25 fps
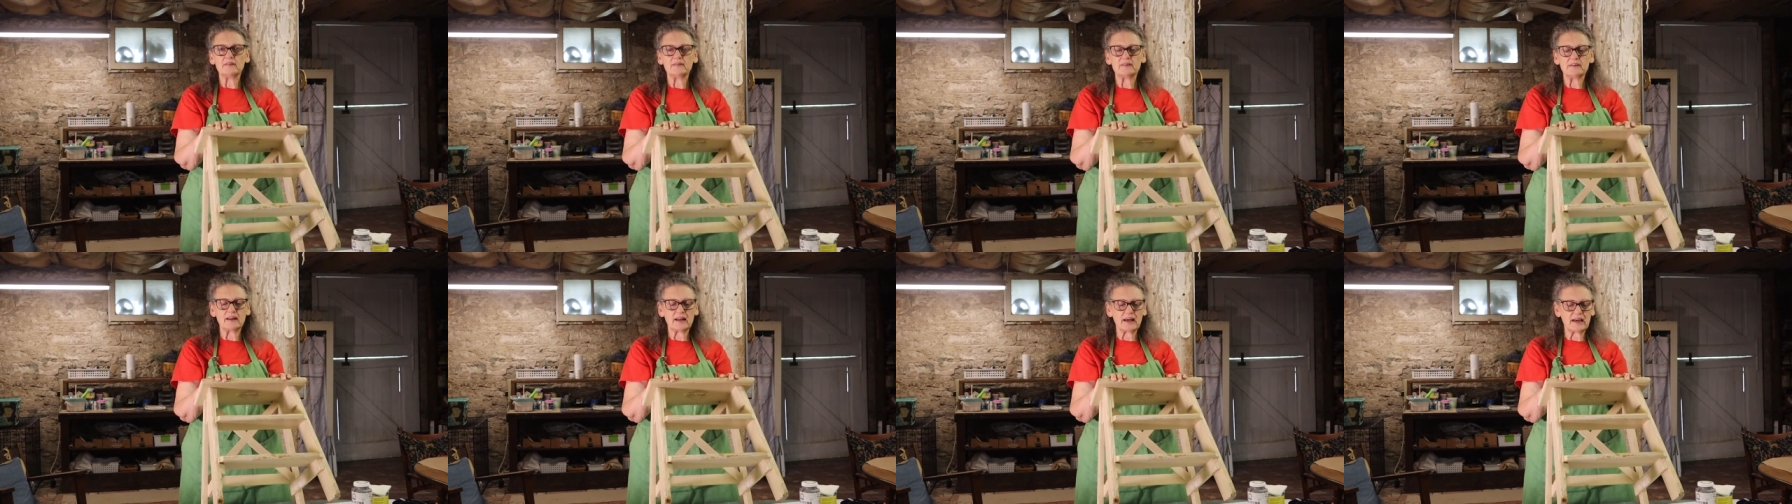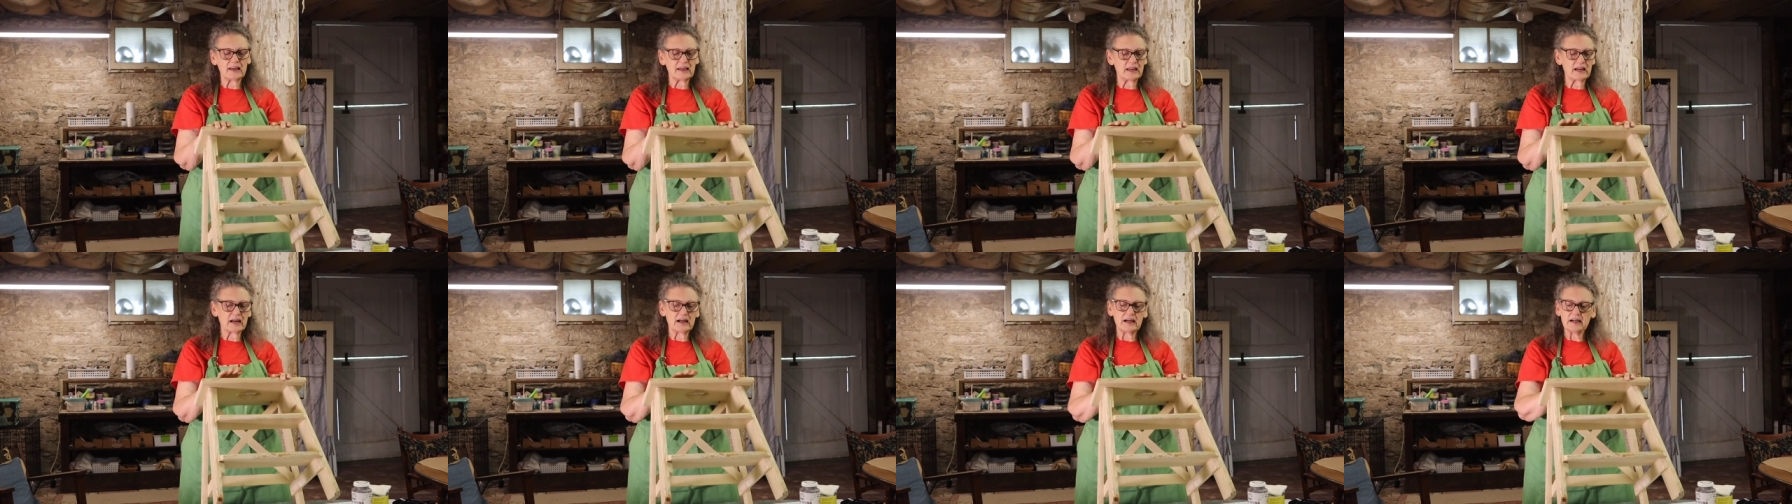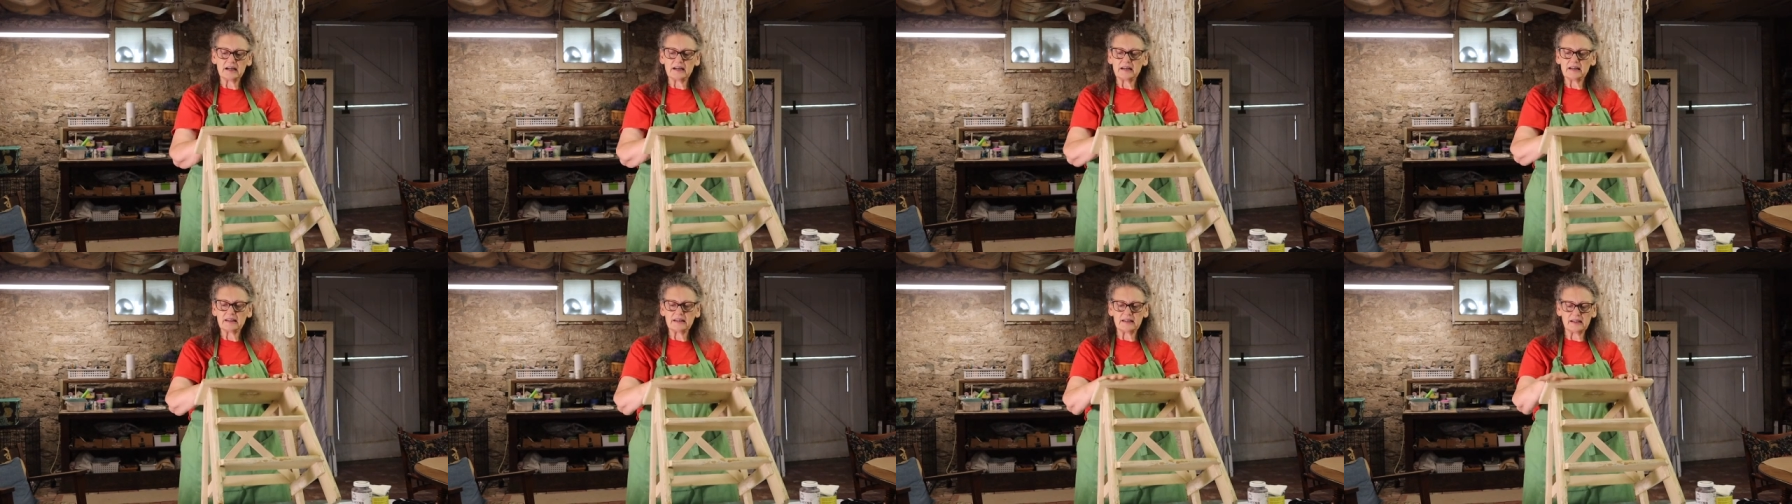that I
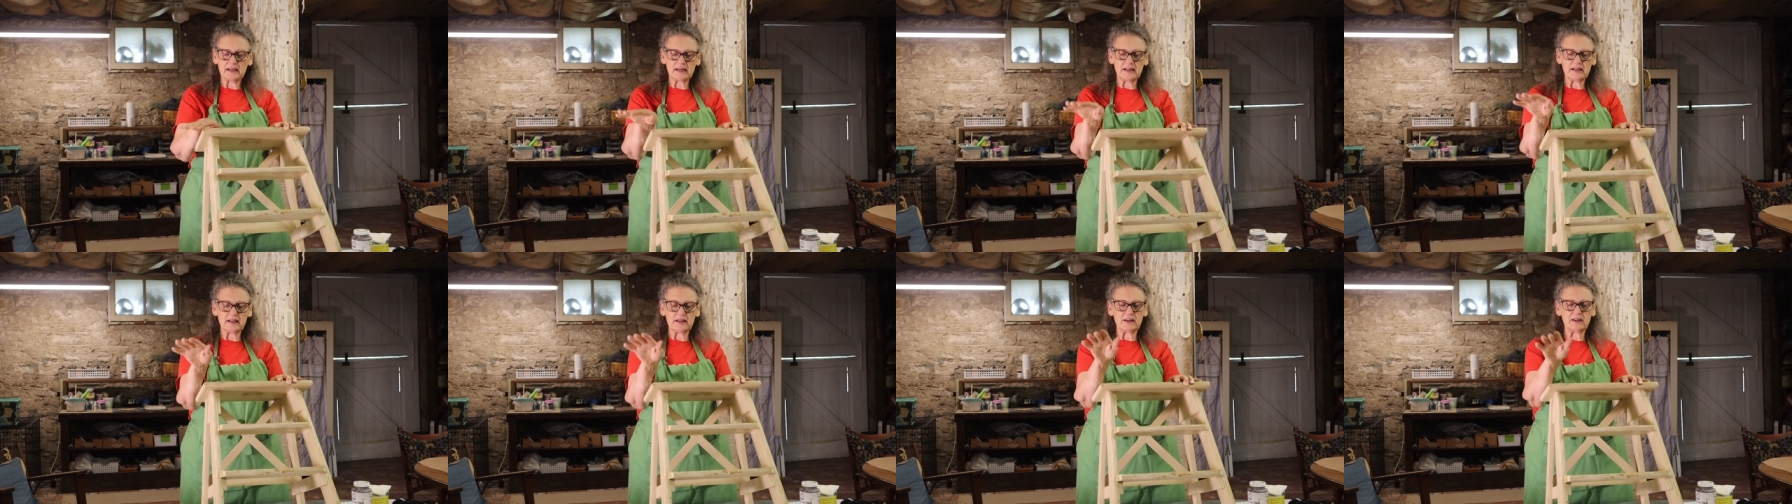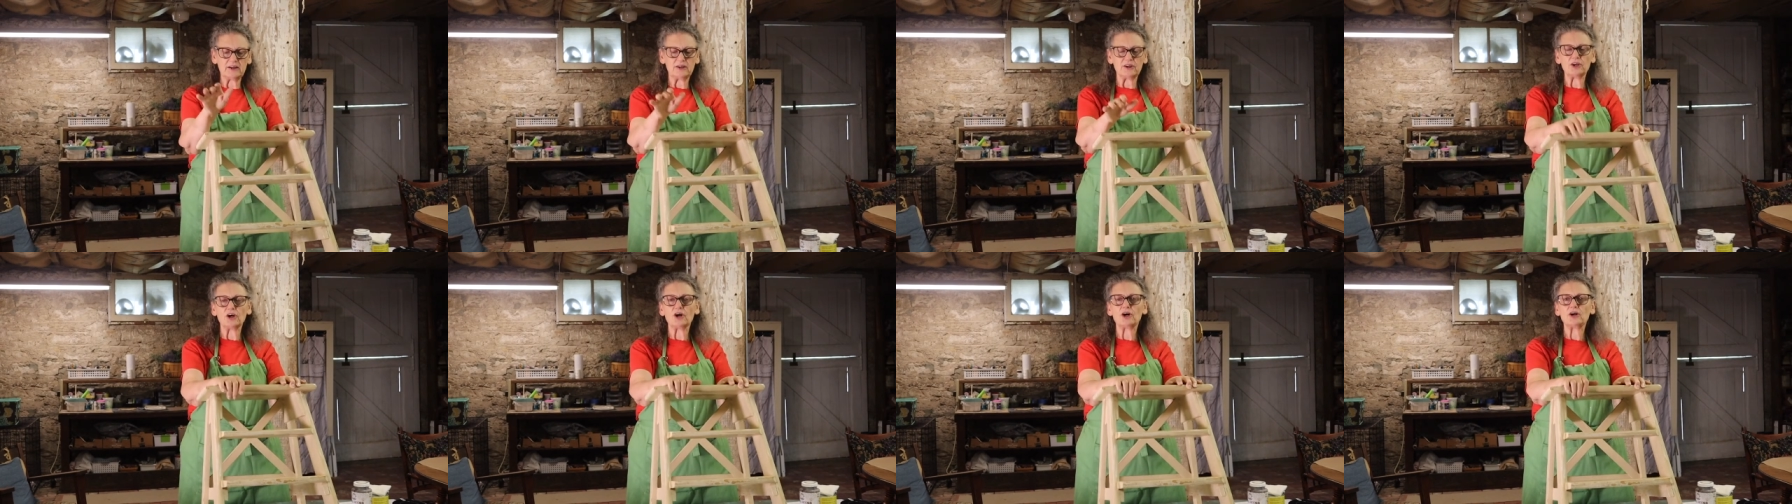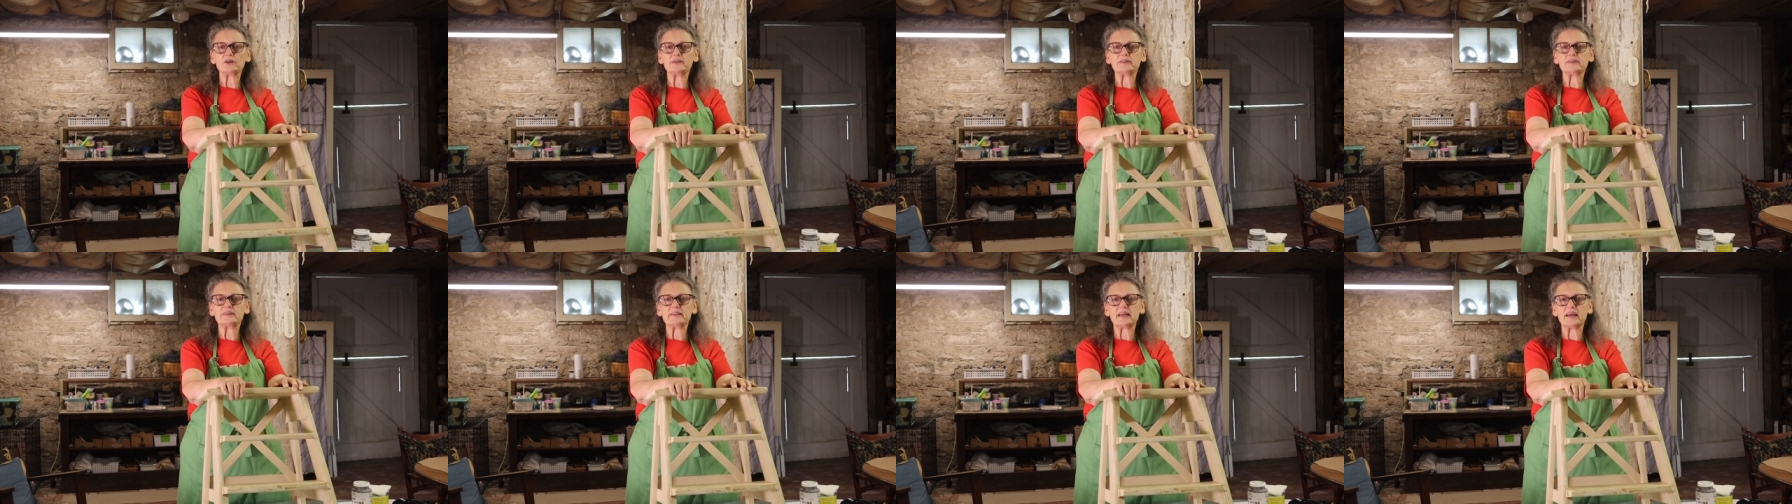got at a
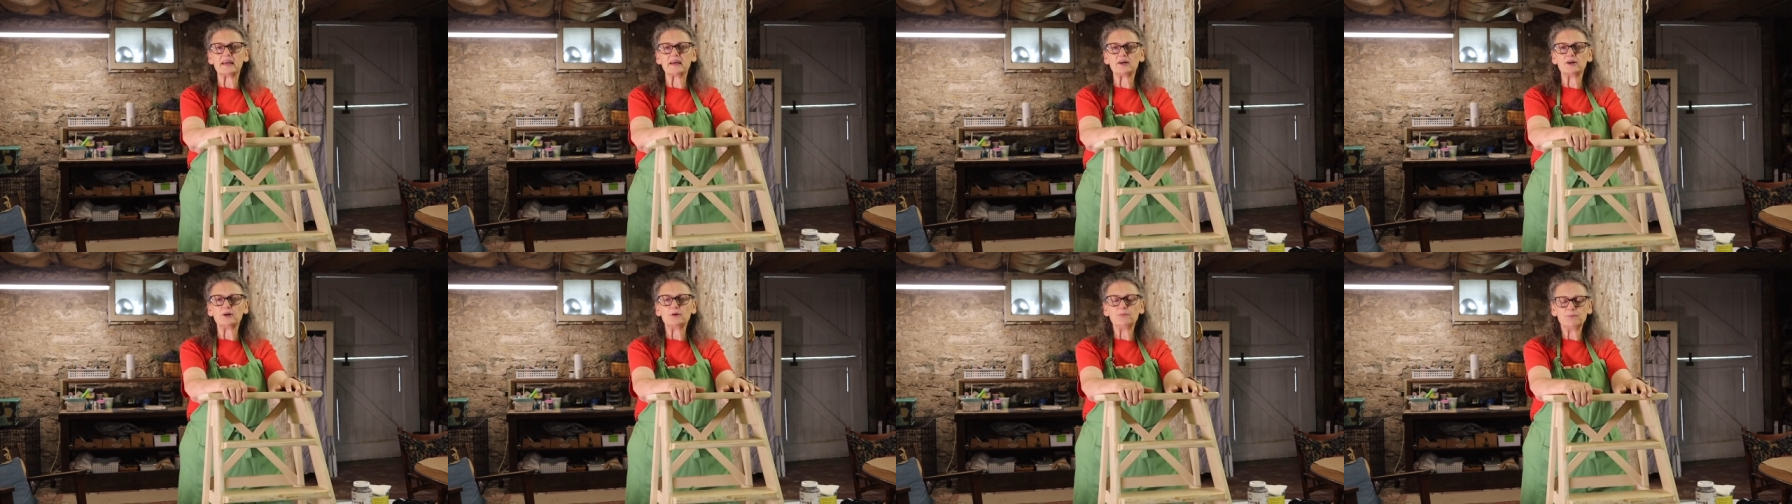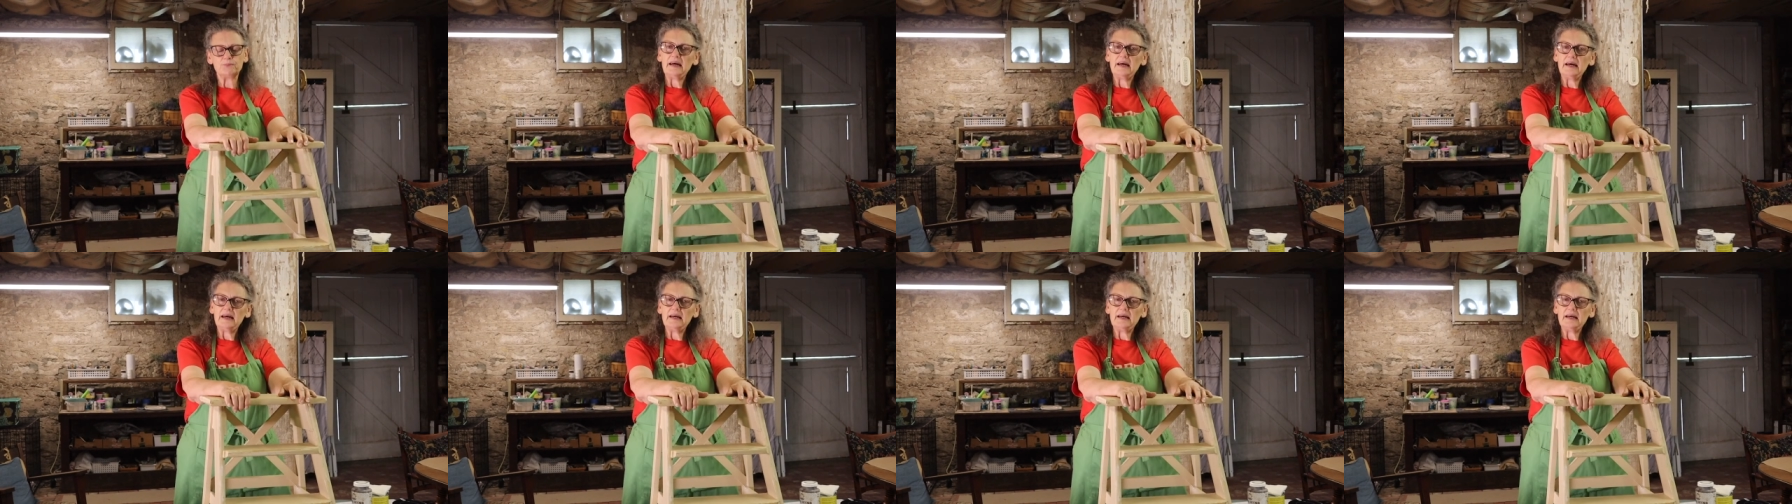yard sale